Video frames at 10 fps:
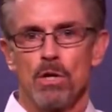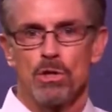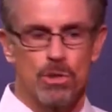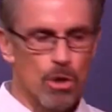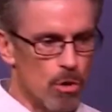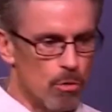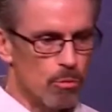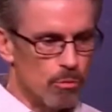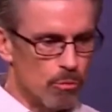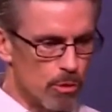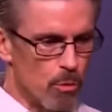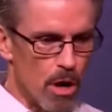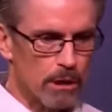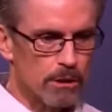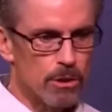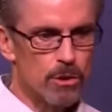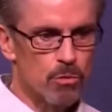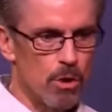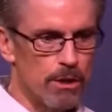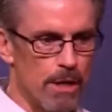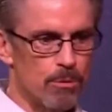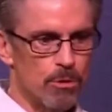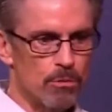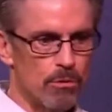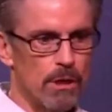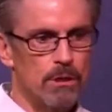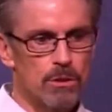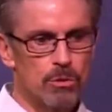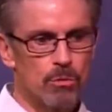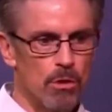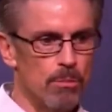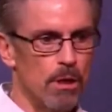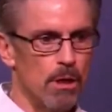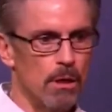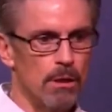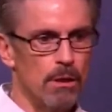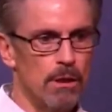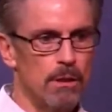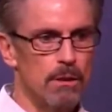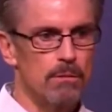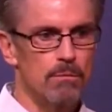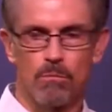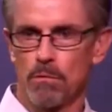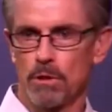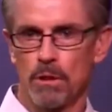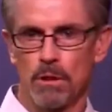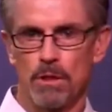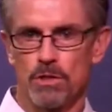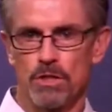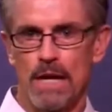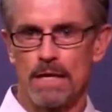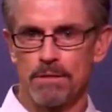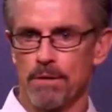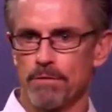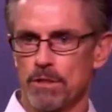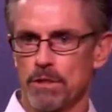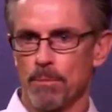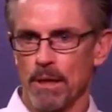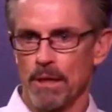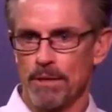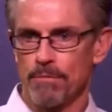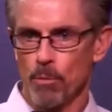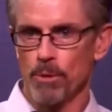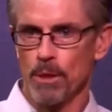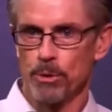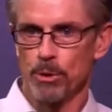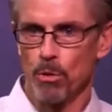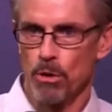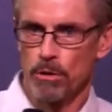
So we walked into this one neighborhood, rang this doorbell, and one of the largest guys I've ever seen in my life opened up the door.